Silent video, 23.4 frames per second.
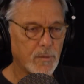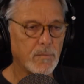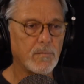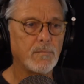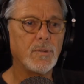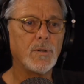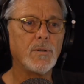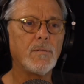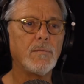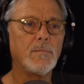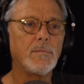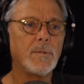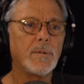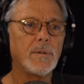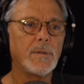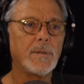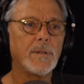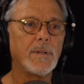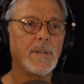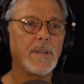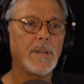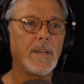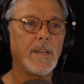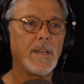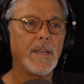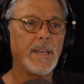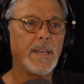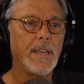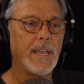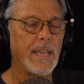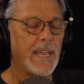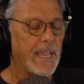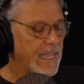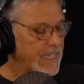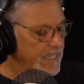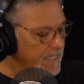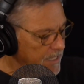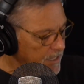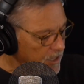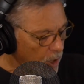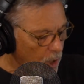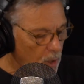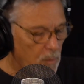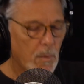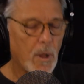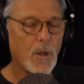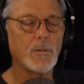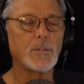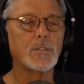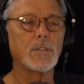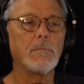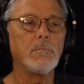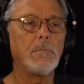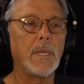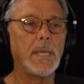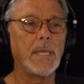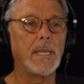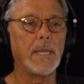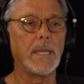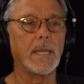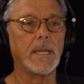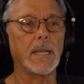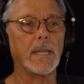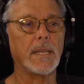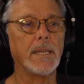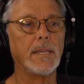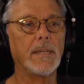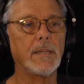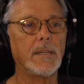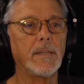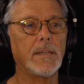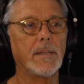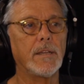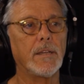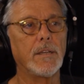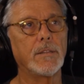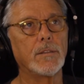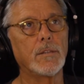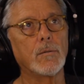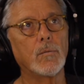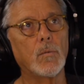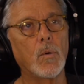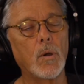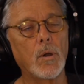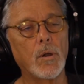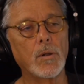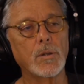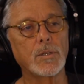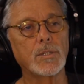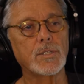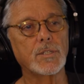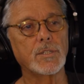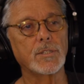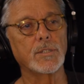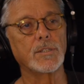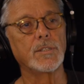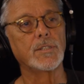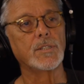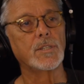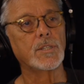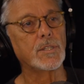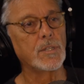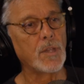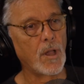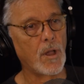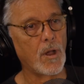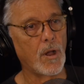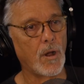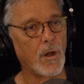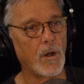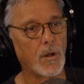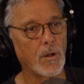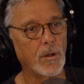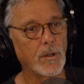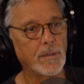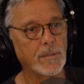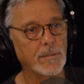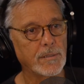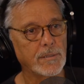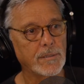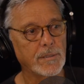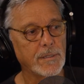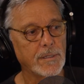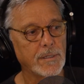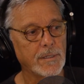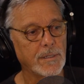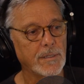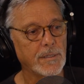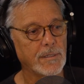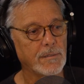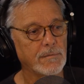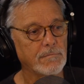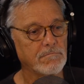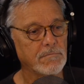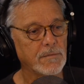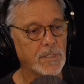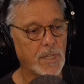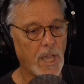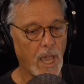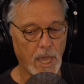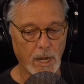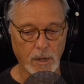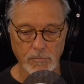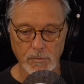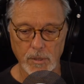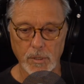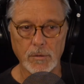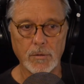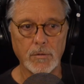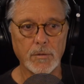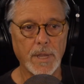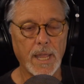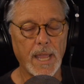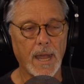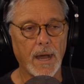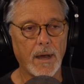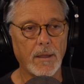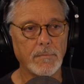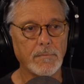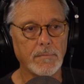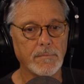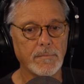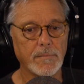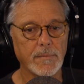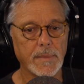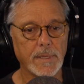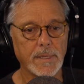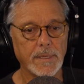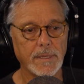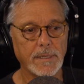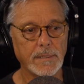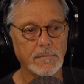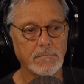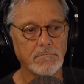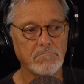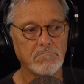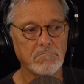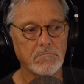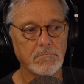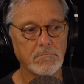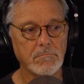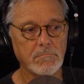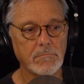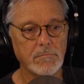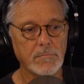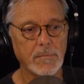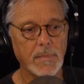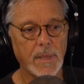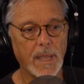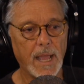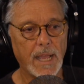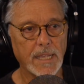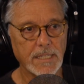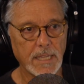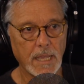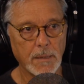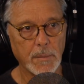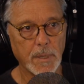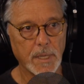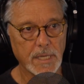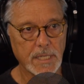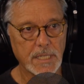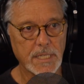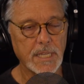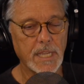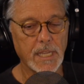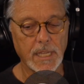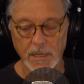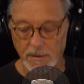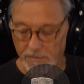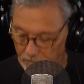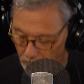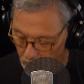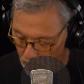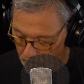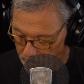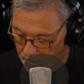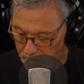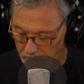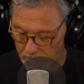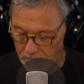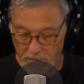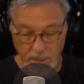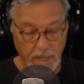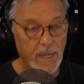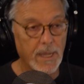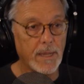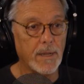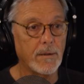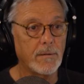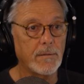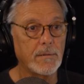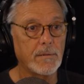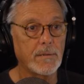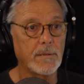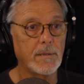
boom, boom. And then almost immediately, the words to this song kind of rolled out. And as I'm going to sing it for you now,